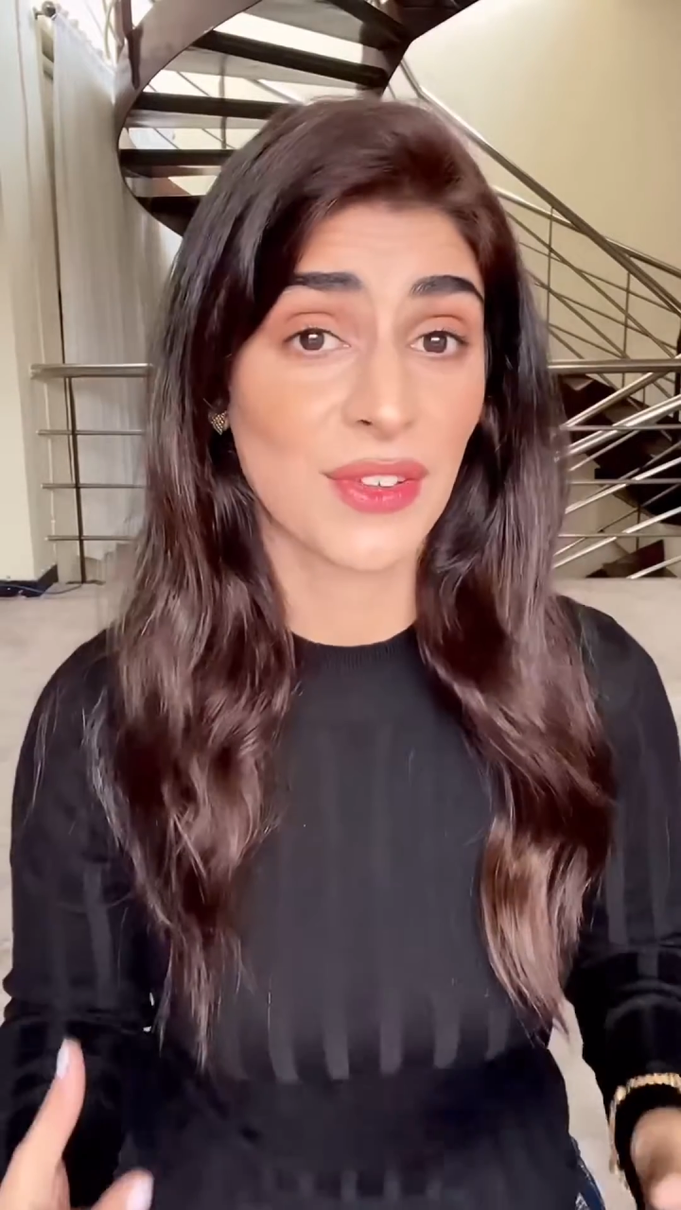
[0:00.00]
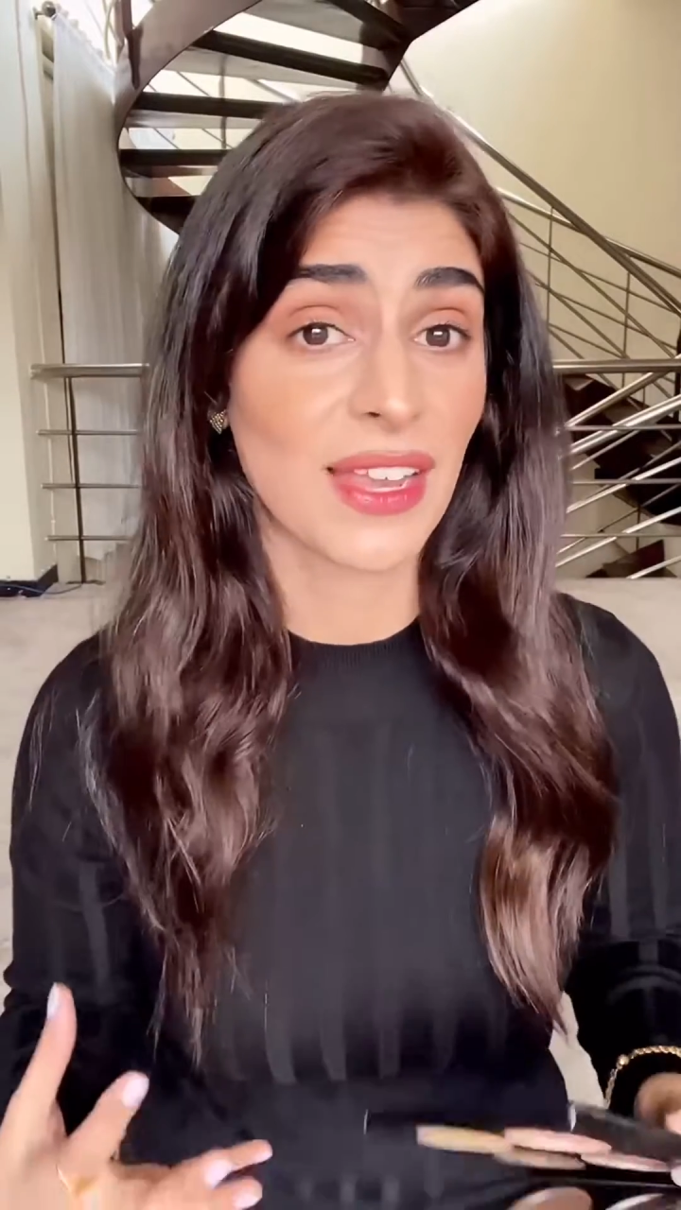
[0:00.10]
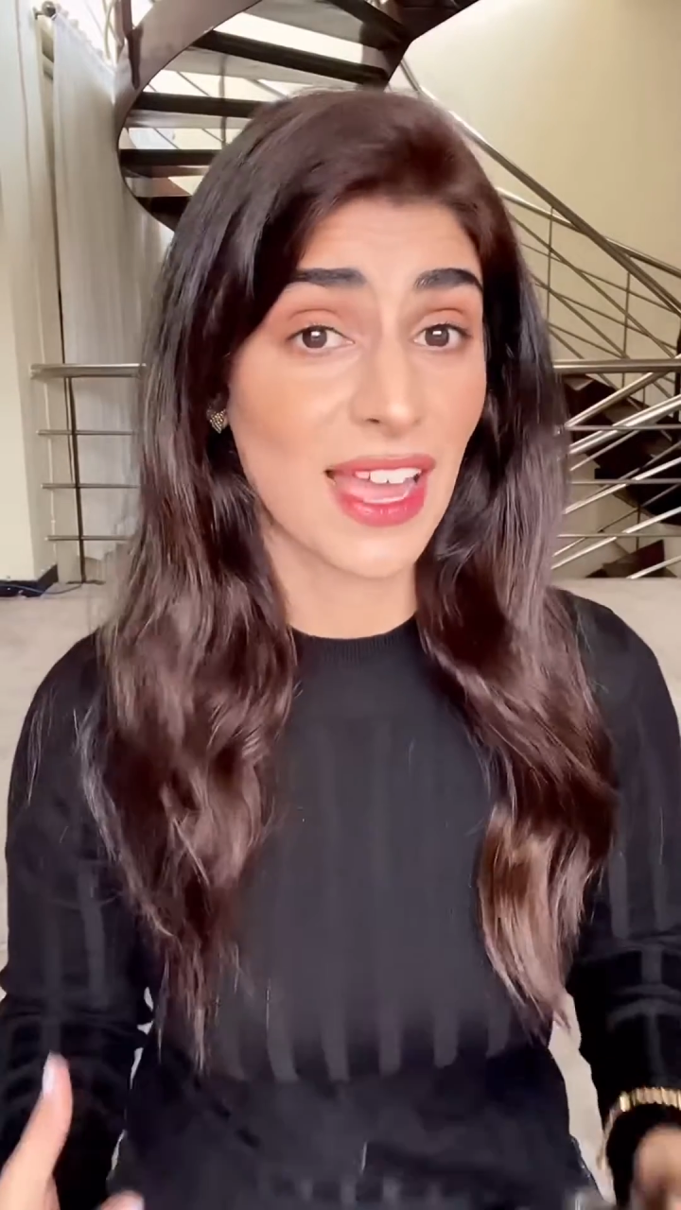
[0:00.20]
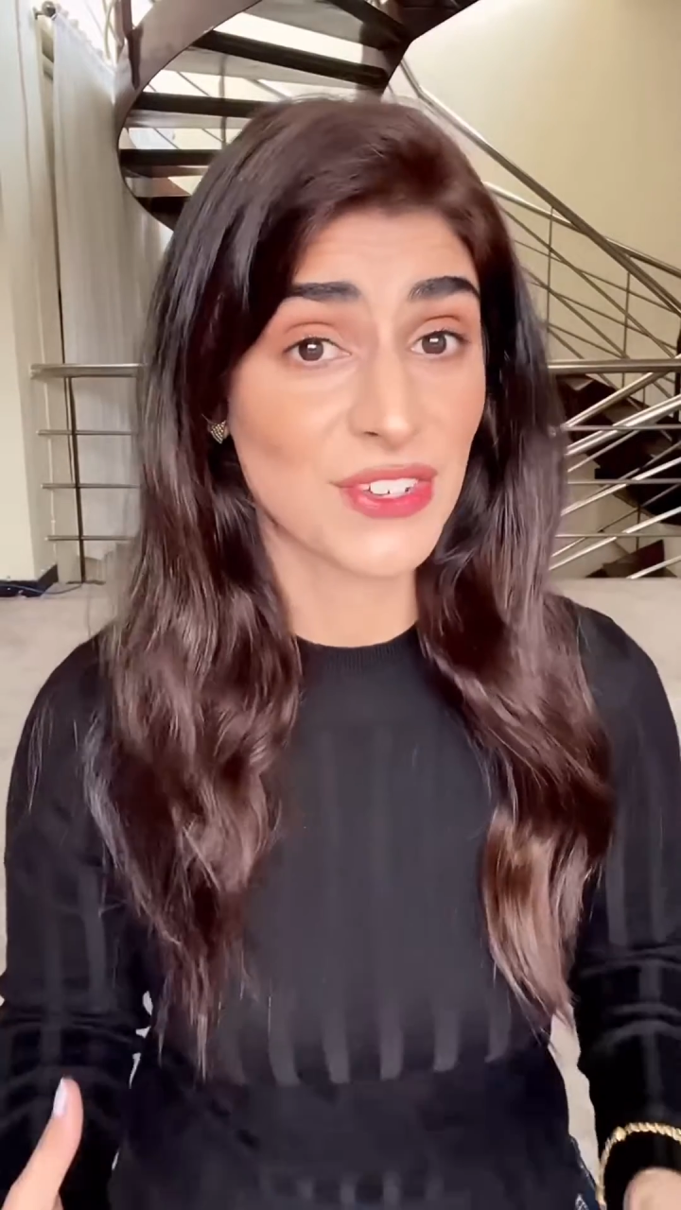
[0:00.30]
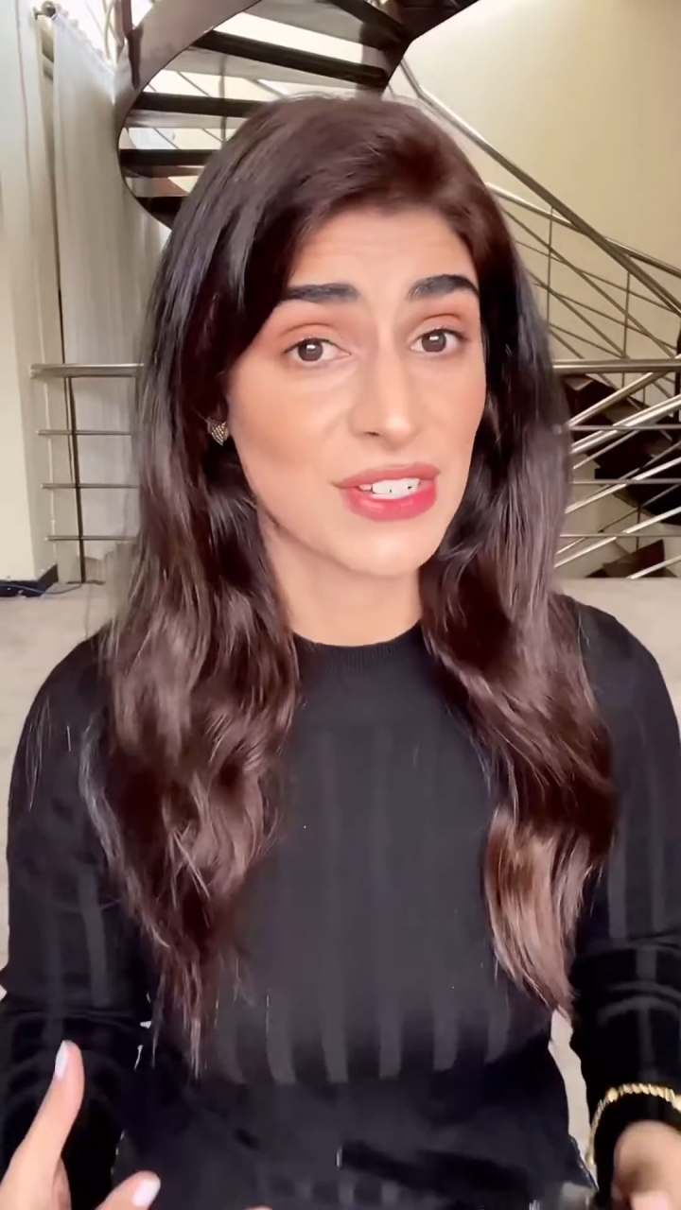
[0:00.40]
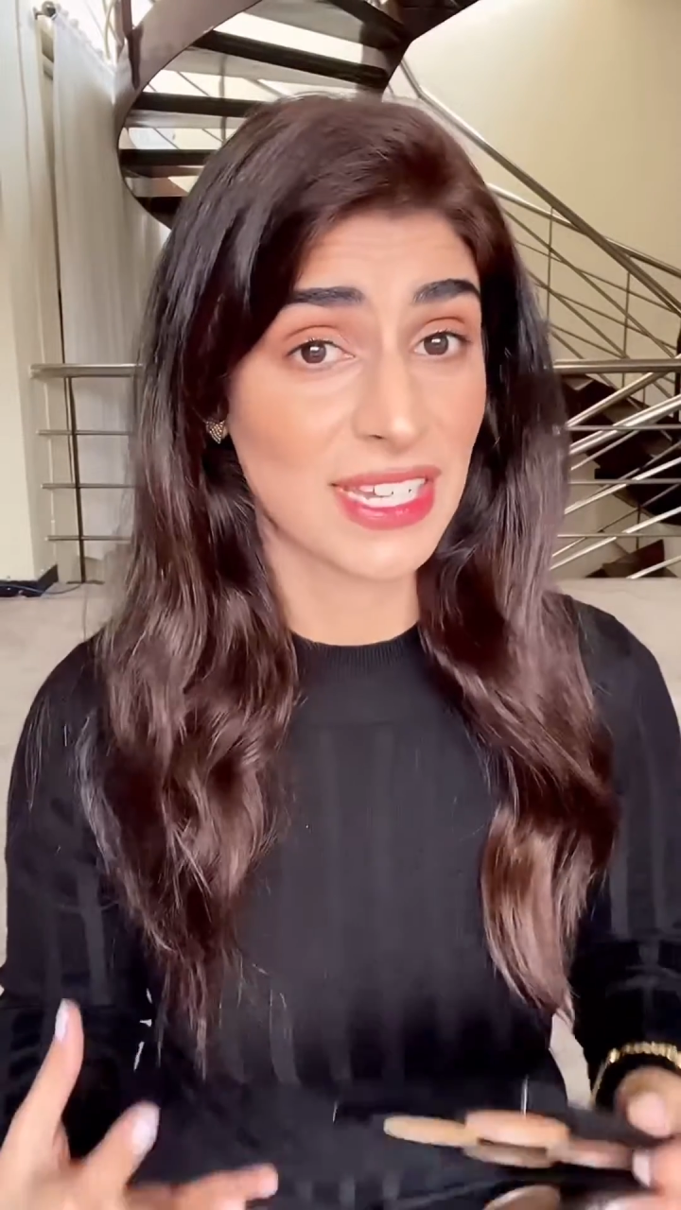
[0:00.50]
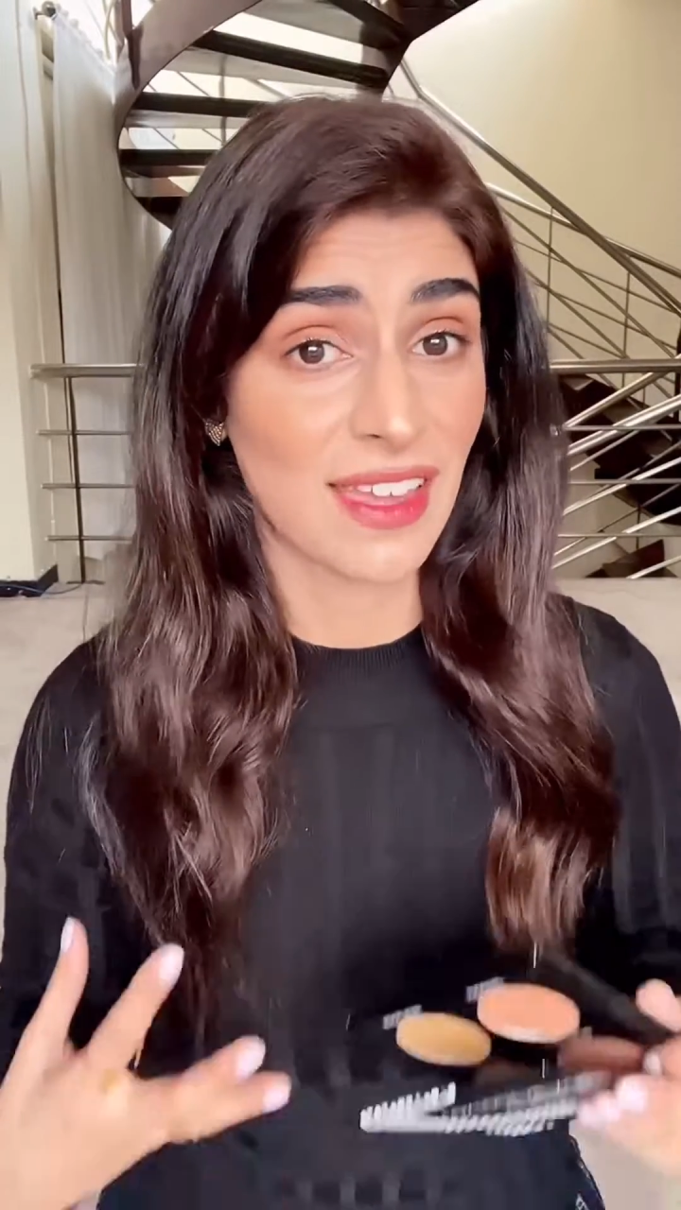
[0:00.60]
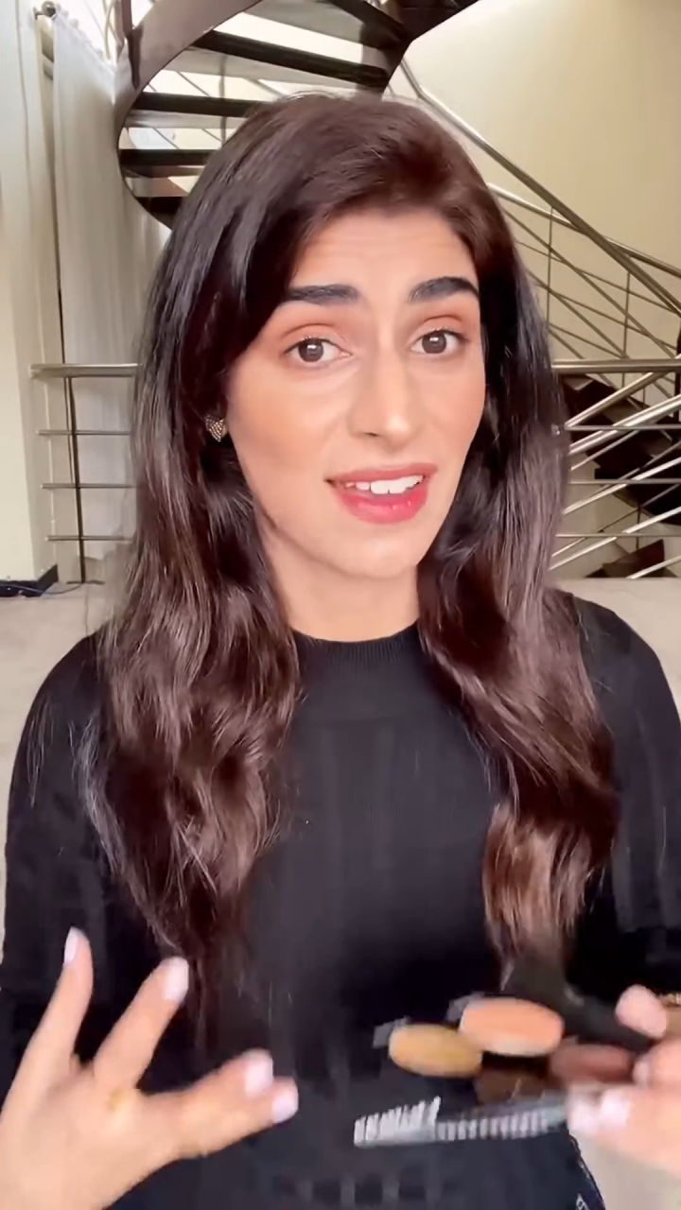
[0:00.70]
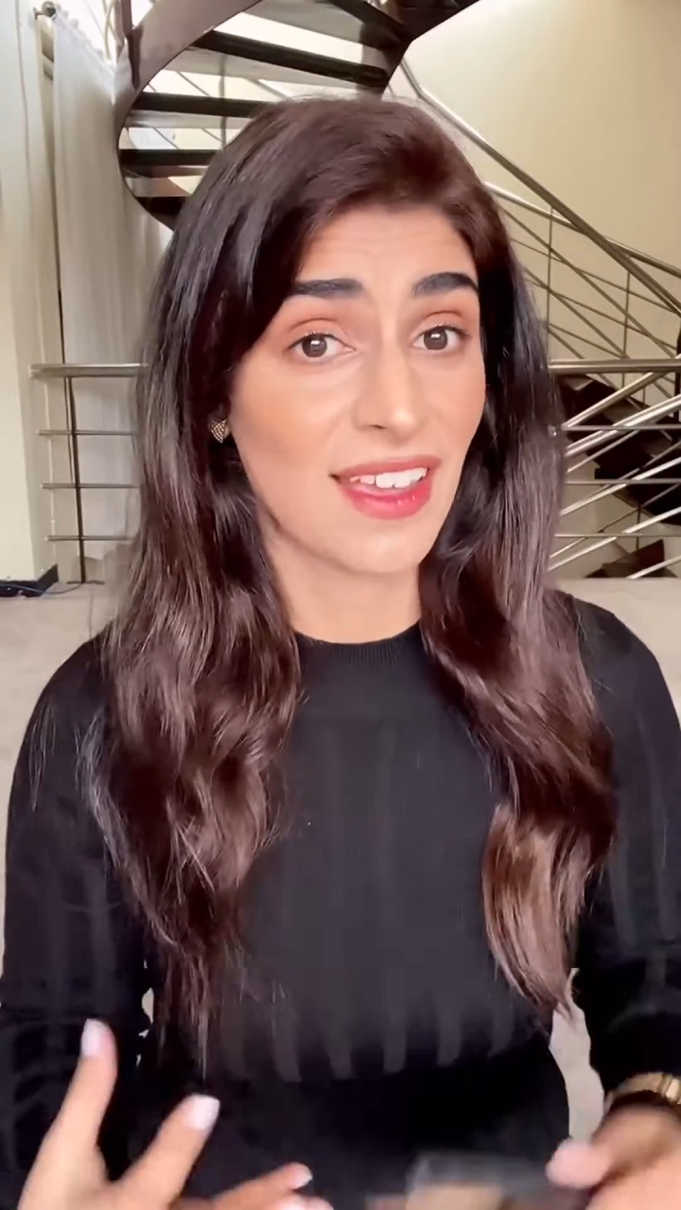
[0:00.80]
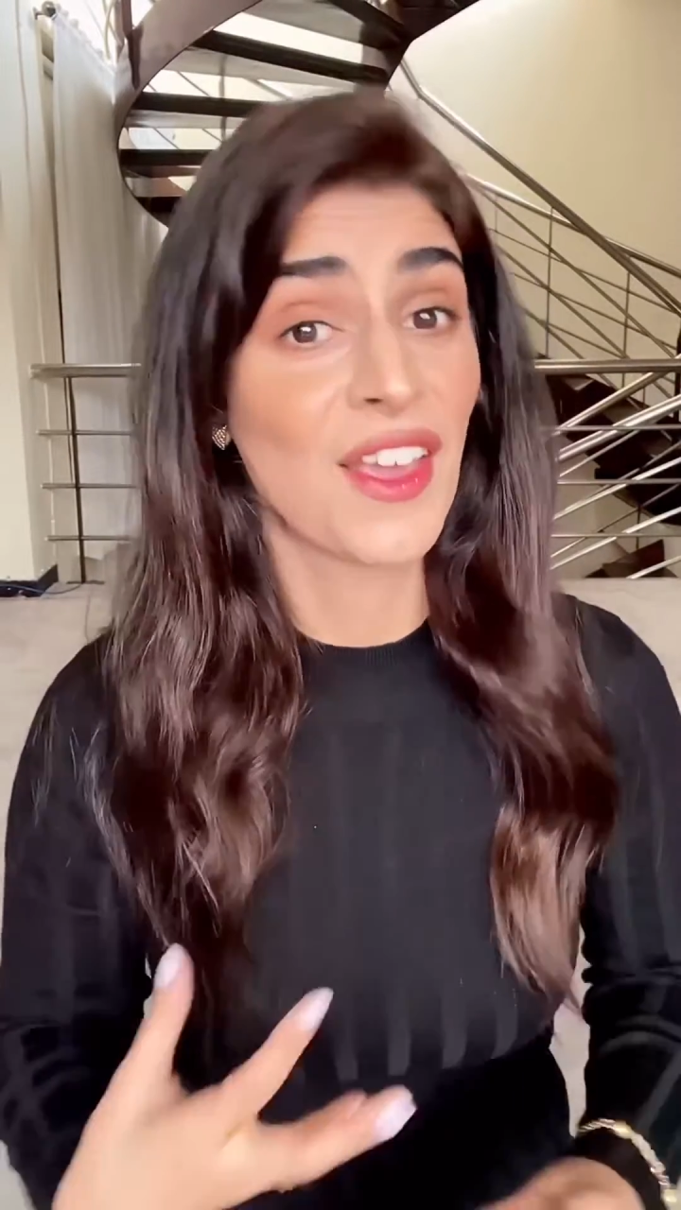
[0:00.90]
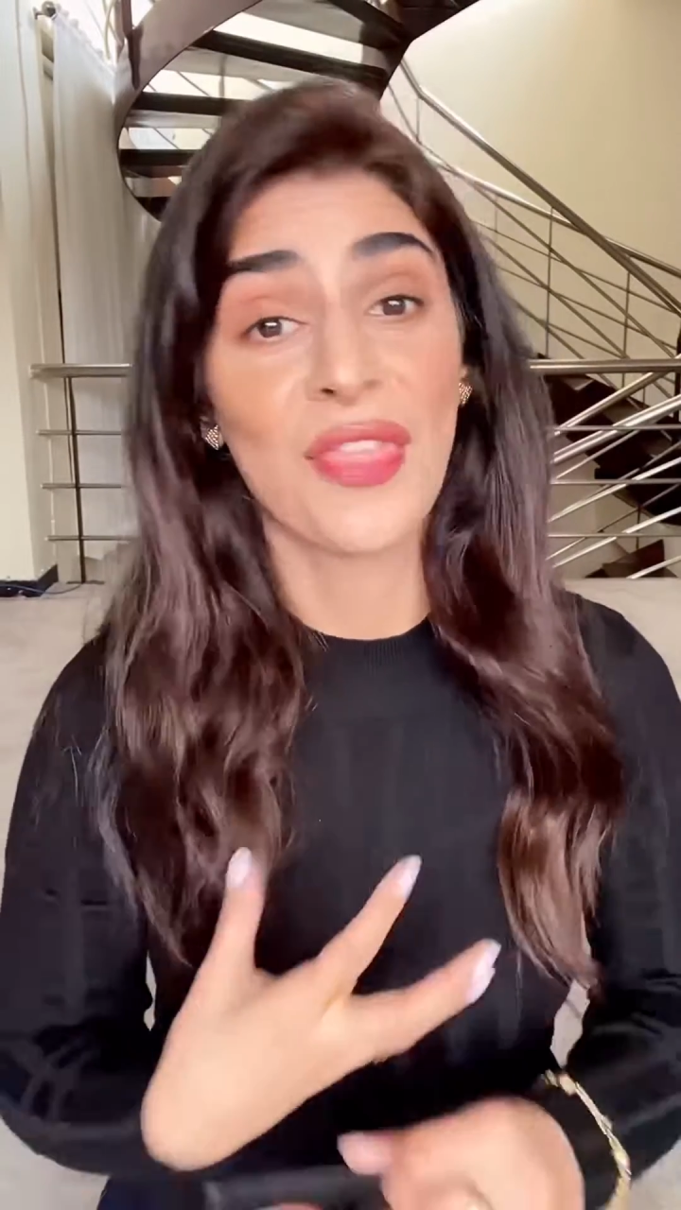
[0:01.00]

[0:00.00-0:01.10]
you can actually get